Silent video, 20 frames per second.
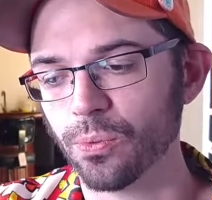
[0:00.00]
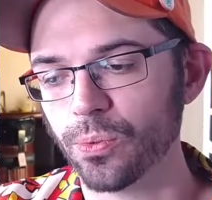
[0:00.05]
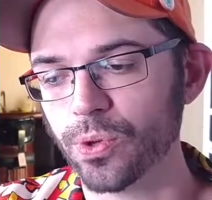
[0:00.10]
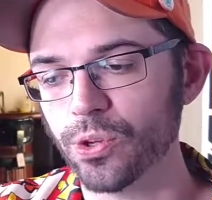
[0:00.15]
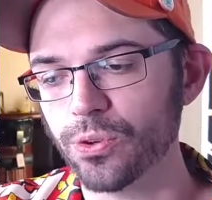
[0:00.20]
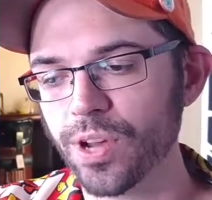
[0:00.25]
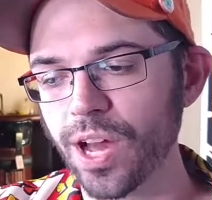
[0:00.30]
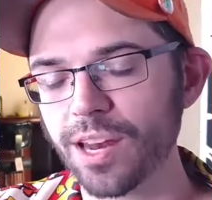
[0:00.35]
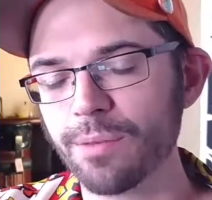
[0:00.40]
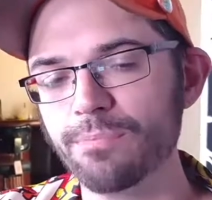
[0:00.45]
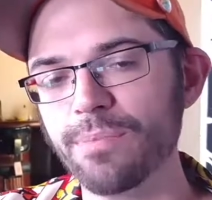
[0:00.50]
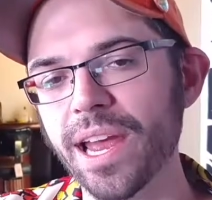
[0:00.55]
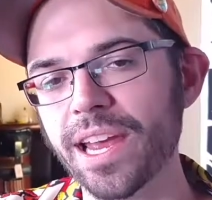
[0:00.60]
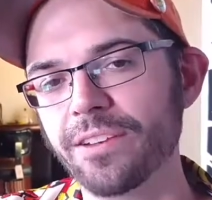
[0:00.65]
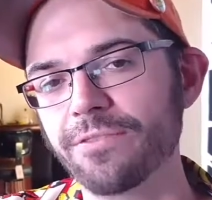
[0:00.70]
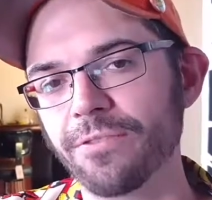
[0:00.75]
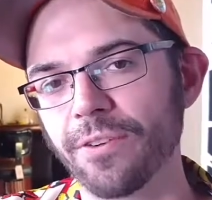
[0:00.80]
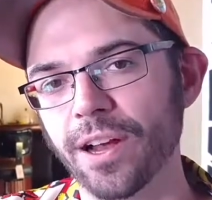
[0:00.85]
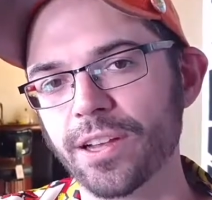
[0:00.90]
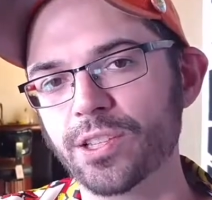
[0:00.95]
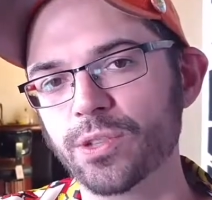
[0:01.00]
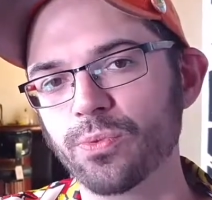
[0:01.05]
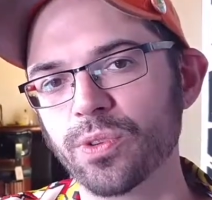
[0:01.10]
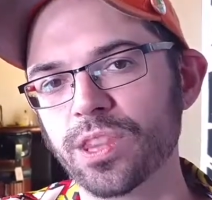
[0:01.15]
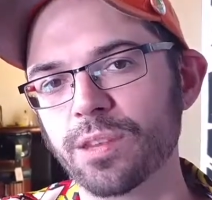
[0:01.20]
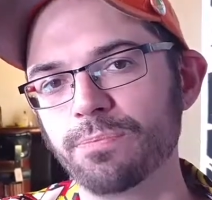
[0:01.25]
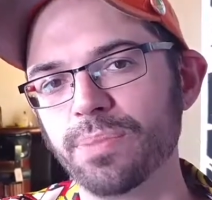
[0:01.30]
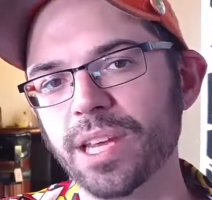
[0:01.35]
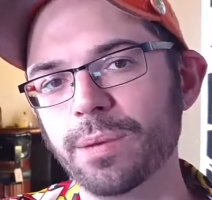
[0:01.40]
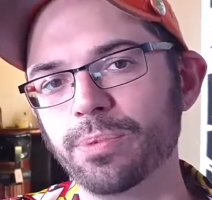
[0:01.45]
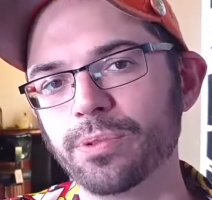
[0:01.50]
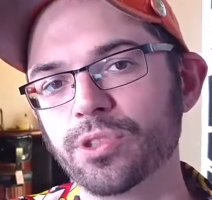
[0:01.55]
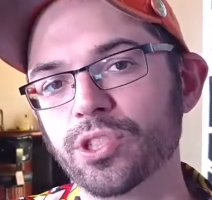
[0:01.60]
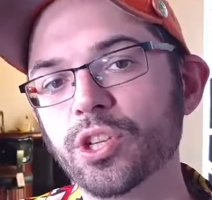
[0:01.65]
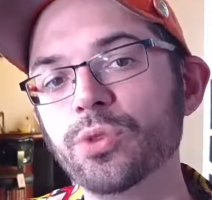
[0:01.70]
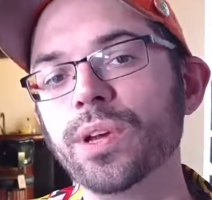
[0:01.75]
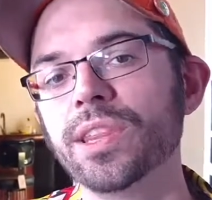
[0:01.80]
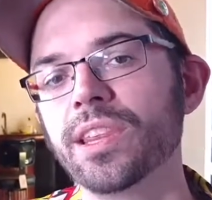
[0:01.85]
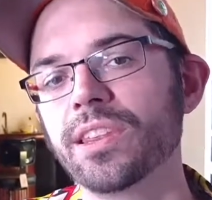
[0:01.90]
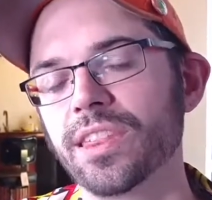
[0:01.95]
you got to make friends with the people
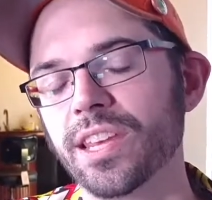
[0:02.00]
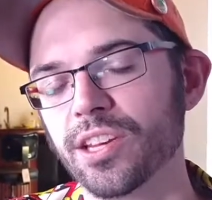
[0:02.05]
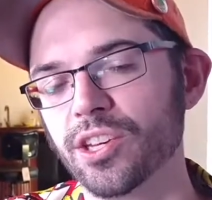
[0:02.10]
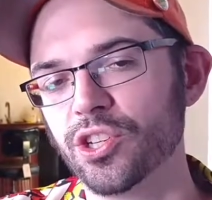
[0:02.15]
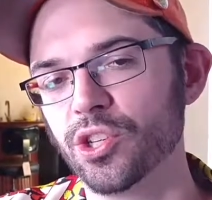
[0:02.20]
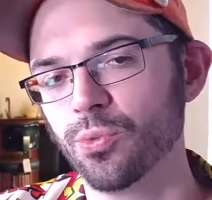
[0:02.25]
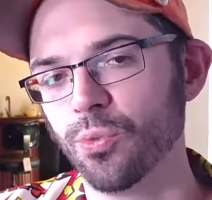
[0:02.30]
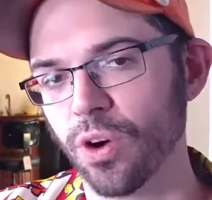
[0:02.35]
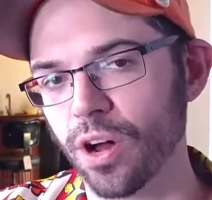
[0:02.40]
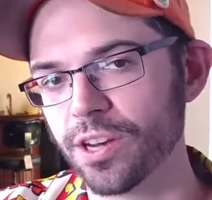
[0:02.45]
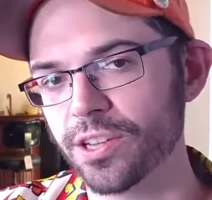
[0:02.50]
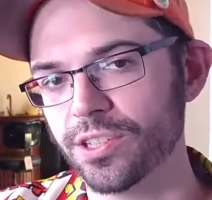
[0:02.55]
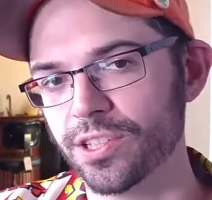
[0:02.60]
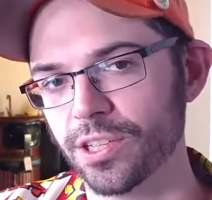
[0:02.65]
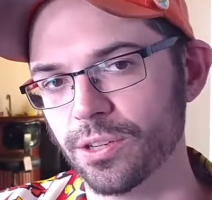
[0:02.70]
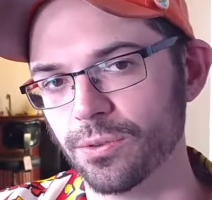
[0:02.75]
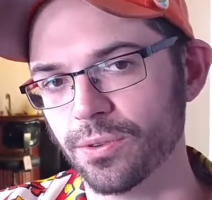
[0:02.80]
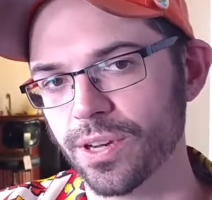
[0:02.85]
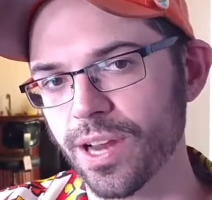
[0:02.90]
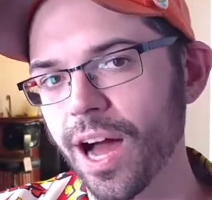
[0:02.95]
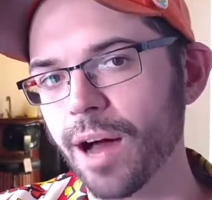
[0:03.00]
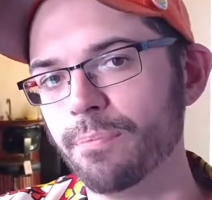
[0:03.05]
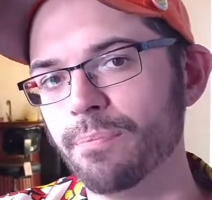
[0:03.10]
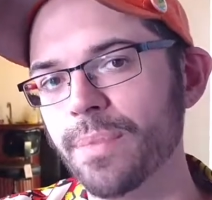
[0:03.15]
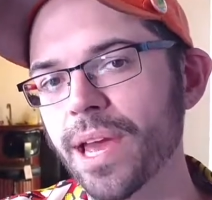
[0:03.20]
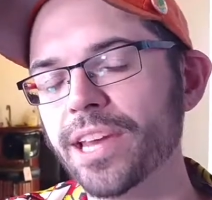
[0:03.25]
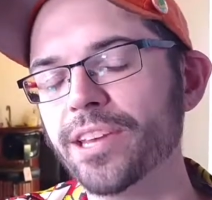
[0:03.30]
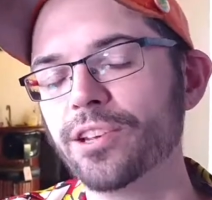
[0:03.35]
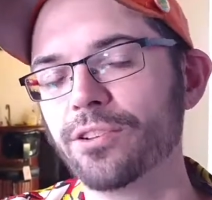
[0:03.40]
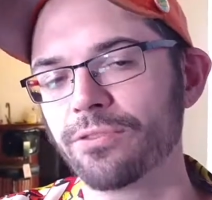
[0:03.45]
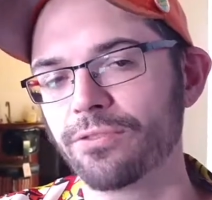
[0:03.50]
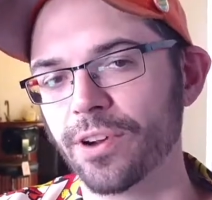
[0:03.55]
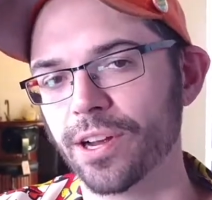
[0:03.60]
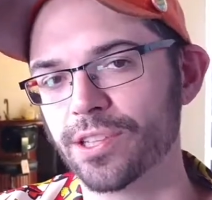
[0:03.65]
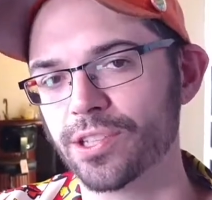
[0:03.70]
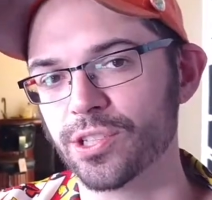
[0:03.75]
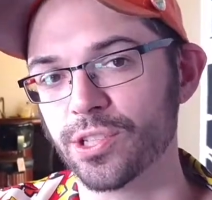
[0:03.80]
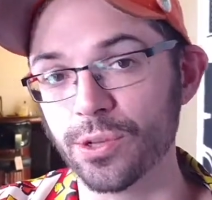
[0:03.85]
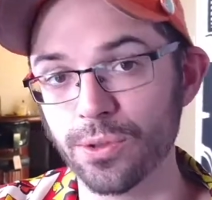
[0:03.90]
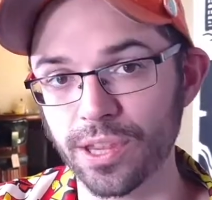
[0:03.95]
doing the things you want to do, not make your
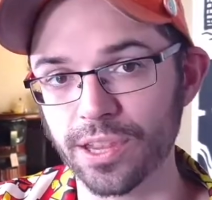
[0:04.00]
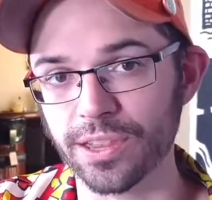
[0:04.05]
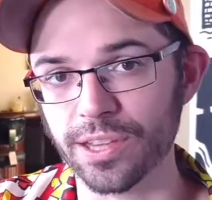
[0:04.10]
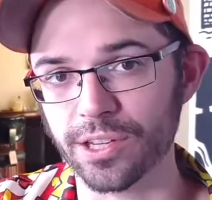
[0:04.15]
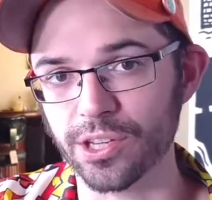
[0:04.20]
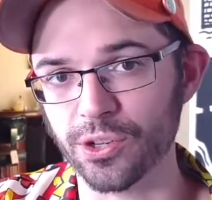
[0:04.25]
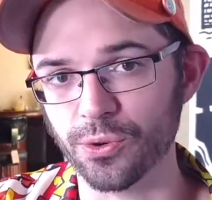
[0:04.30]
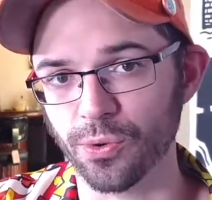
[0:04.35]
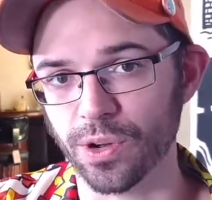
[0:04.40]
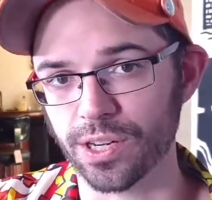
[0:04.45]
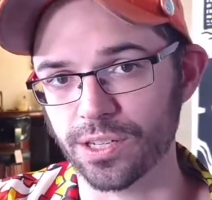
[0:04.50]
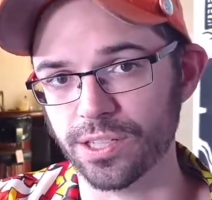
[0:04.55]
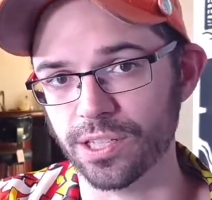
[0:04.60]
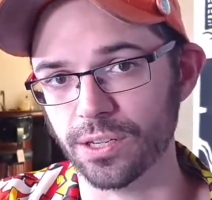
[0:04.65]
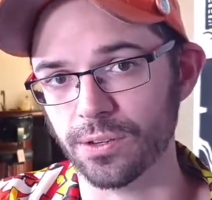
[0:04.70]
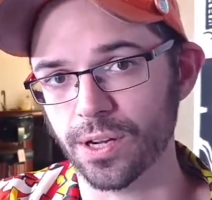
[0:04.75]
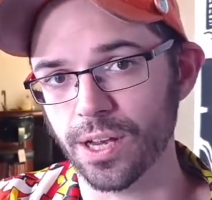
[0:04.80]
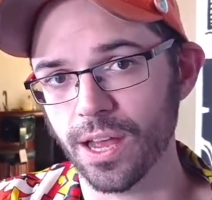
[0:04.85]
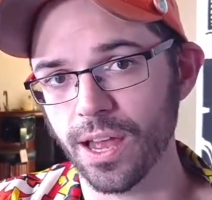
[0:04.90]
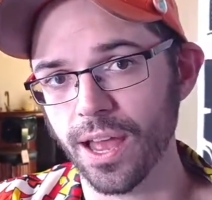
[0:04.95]
friends do the things you want to do.